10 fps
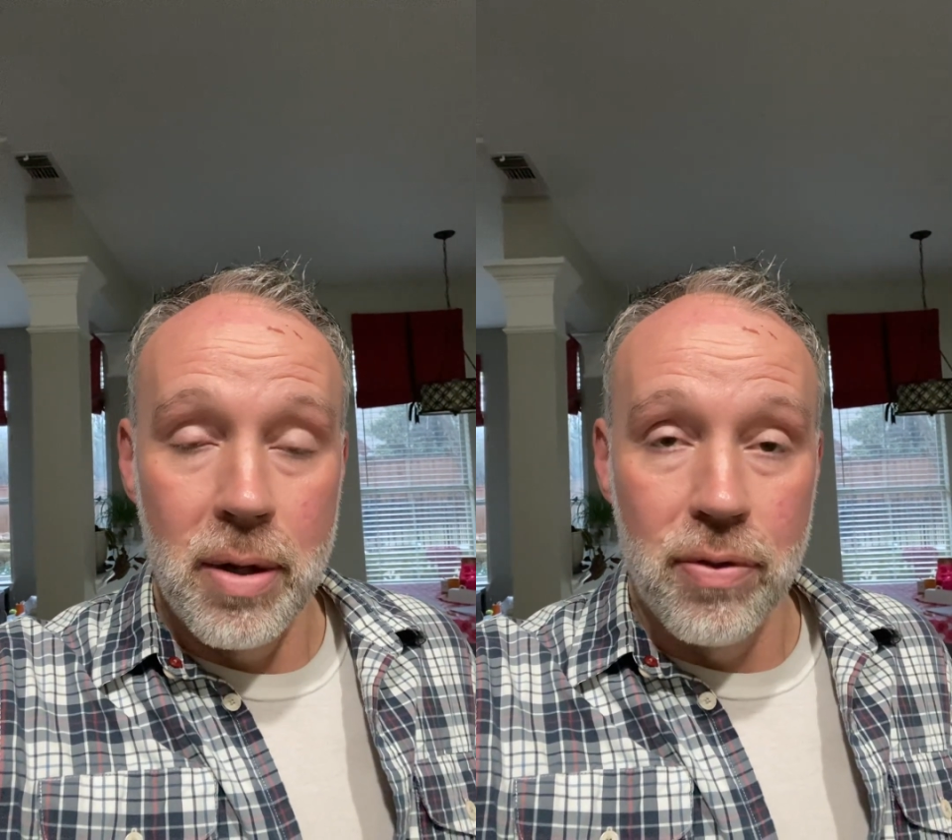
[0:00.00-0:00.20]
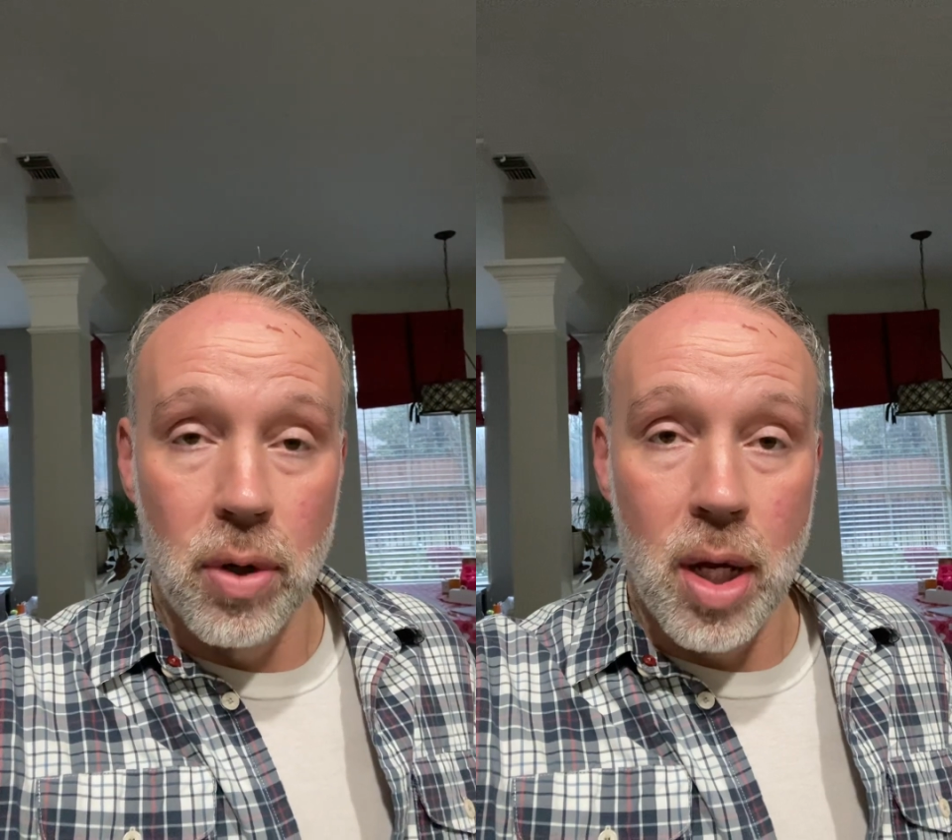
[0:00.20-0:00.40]

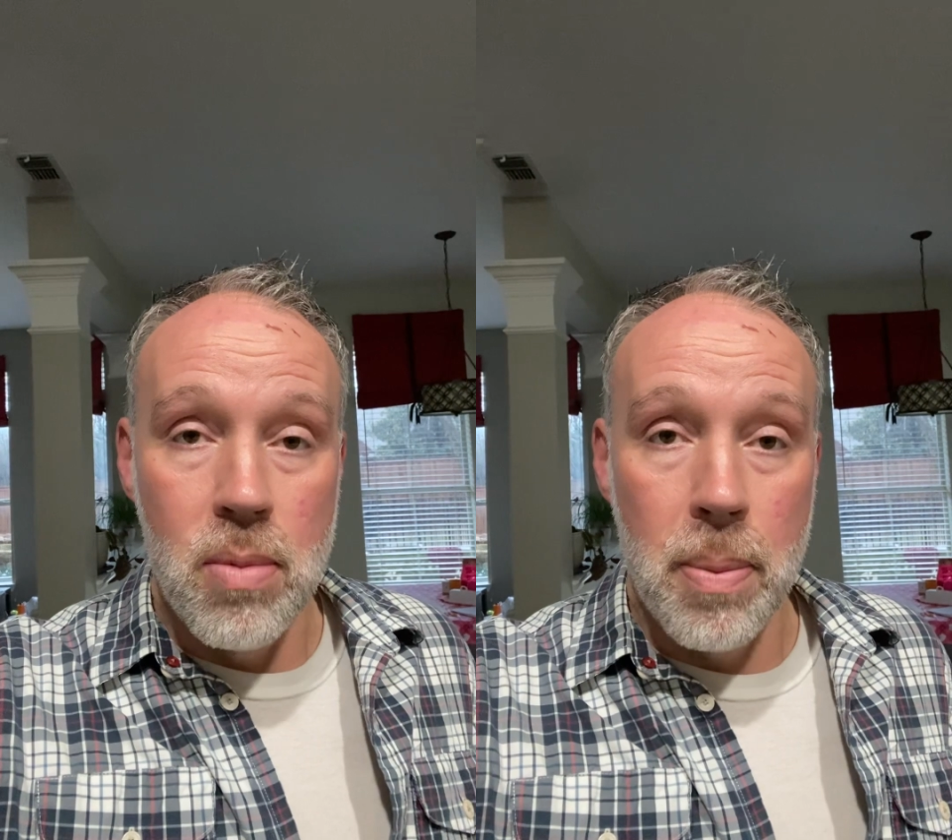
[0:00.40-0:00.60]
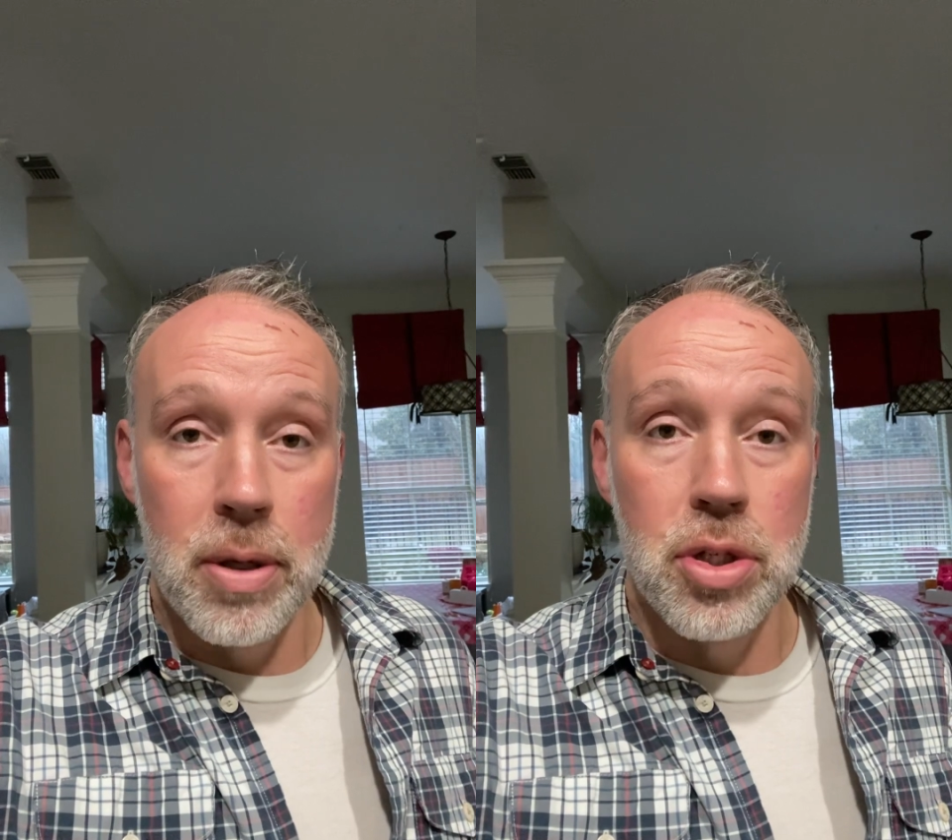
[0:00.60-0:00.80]
if they'll come
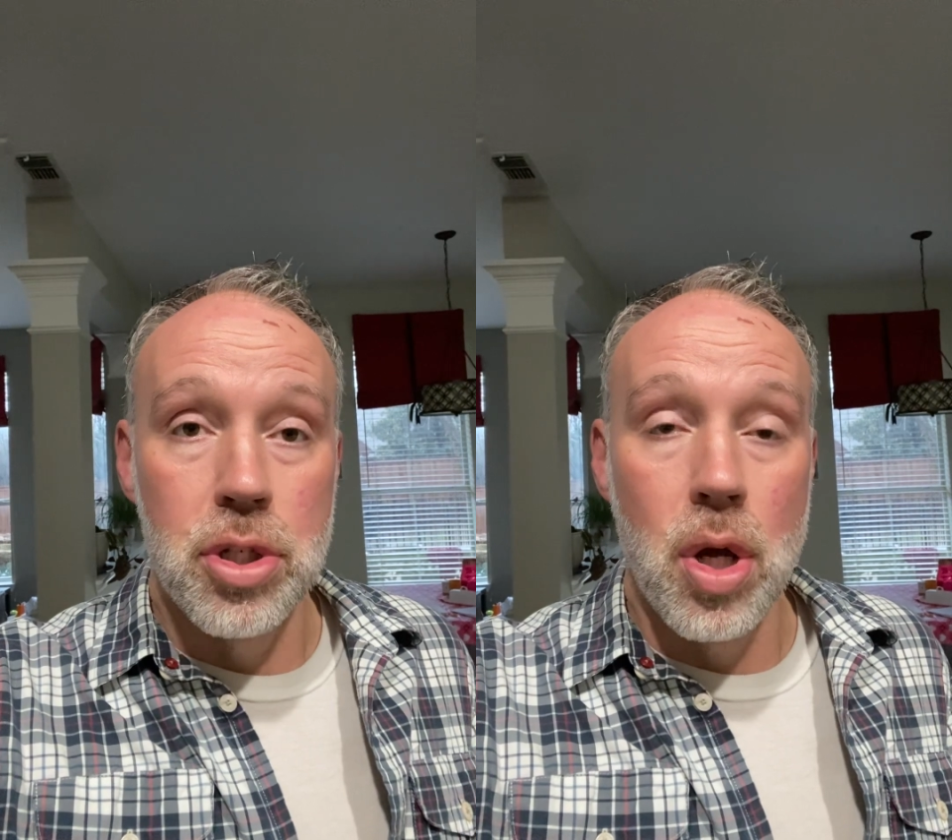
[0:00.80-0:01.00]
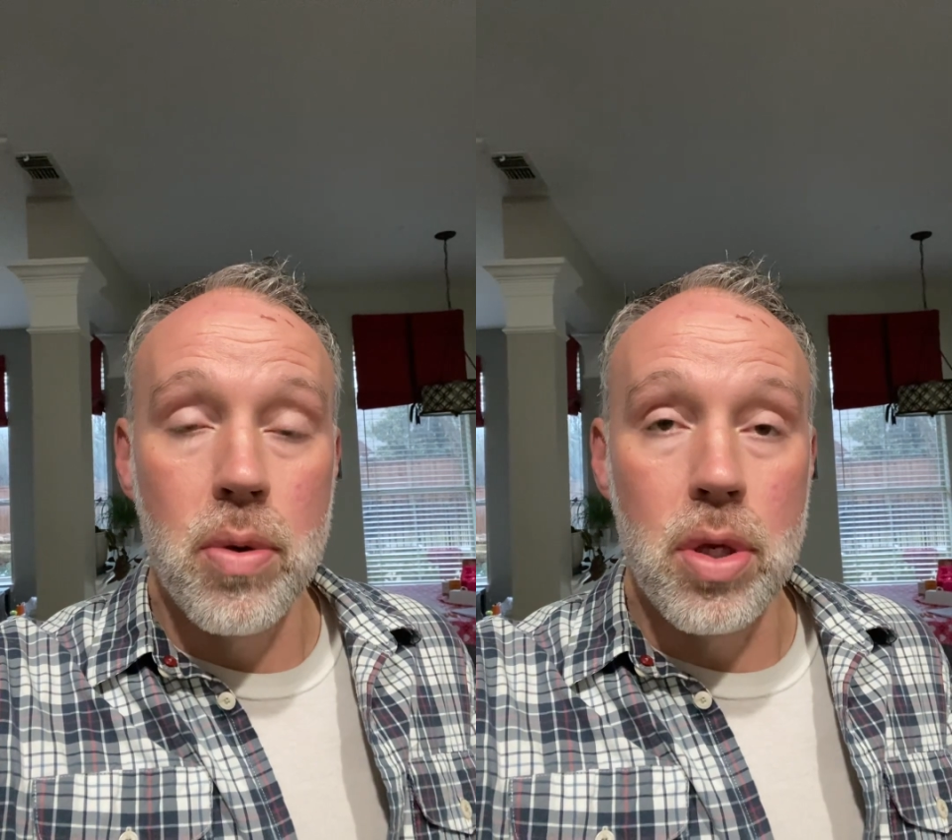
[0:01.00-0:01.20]
up and
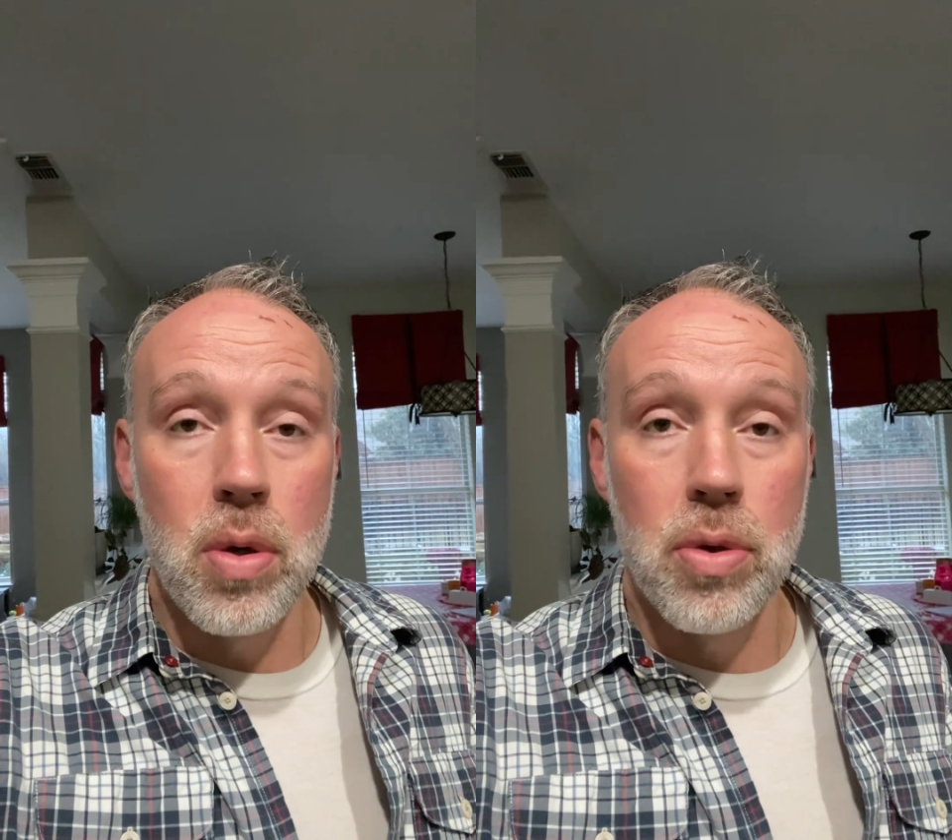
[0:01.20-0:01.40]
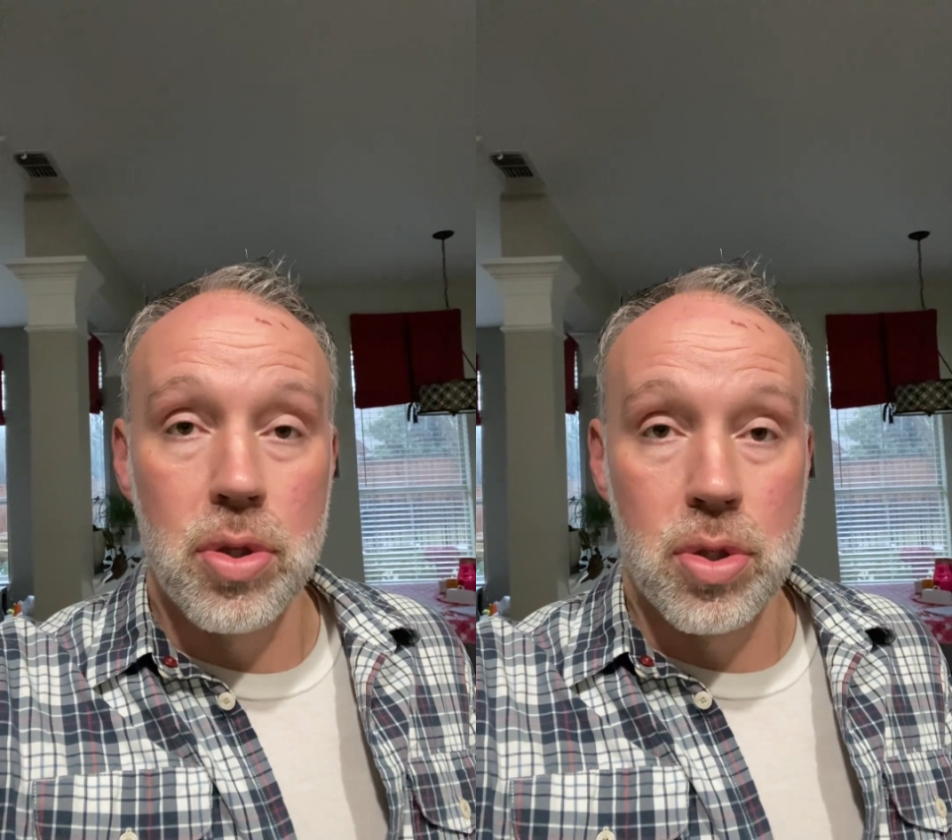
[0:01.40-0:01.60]
show
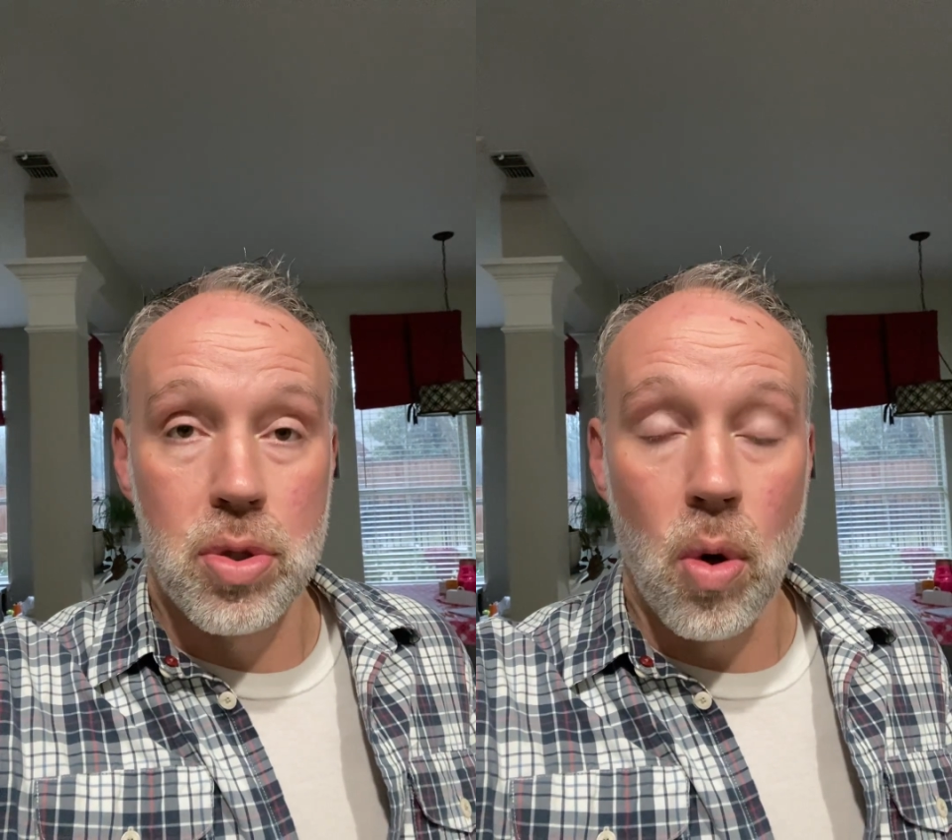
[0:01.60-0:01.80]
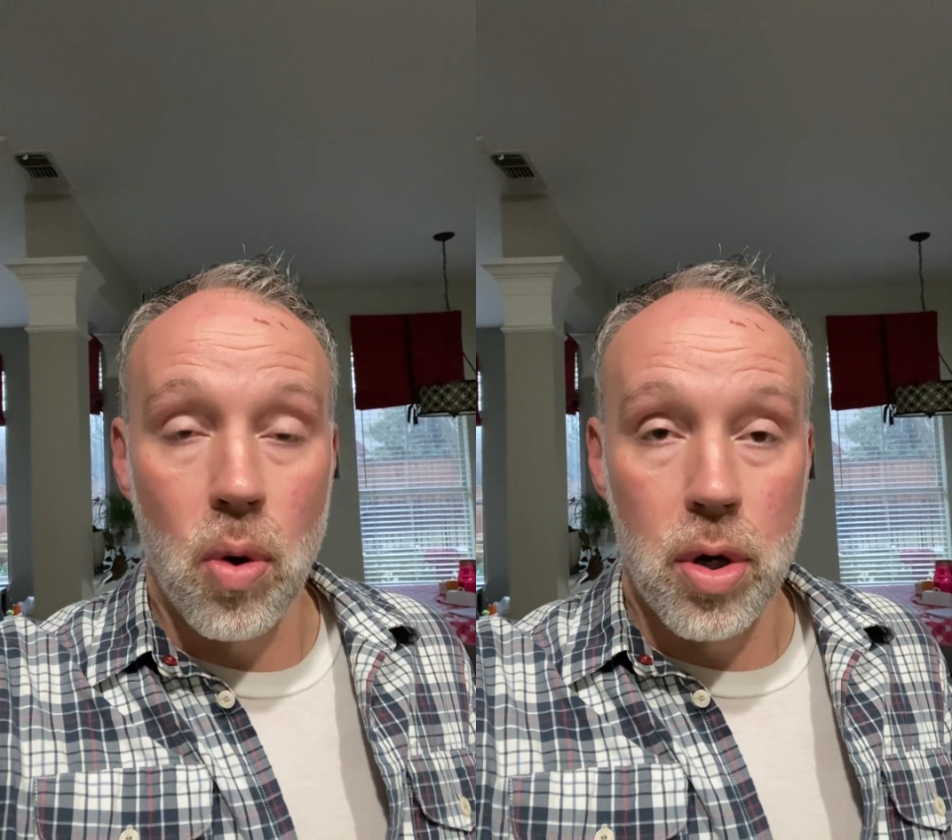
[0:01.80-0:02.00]
you the
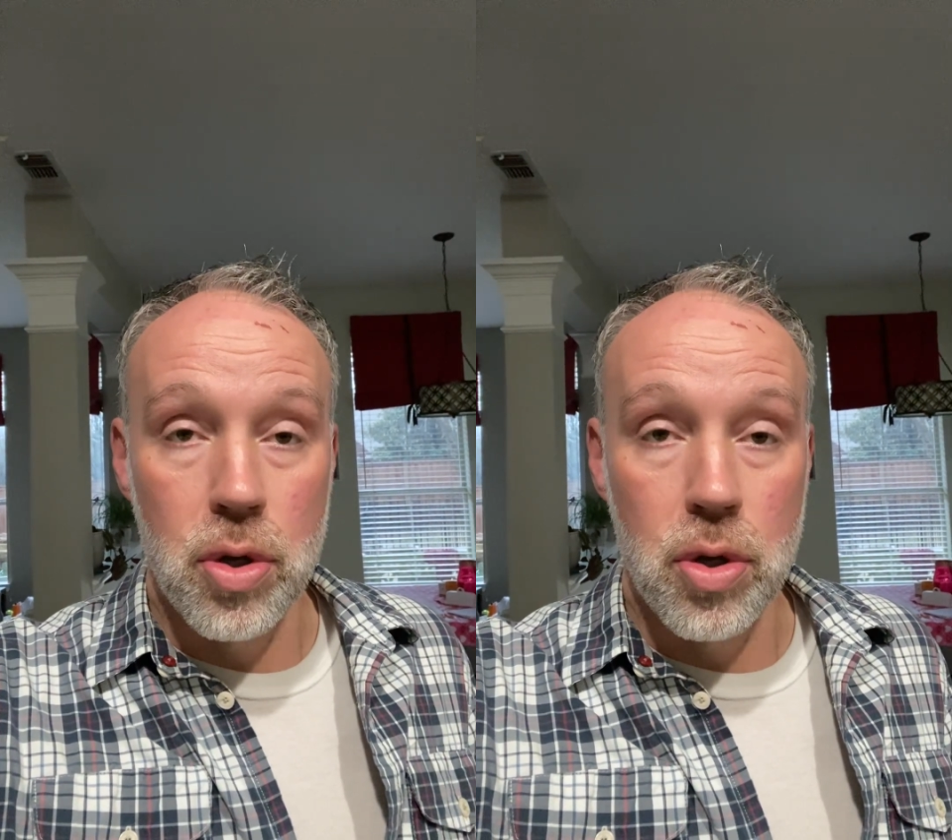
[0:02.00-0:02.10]
score,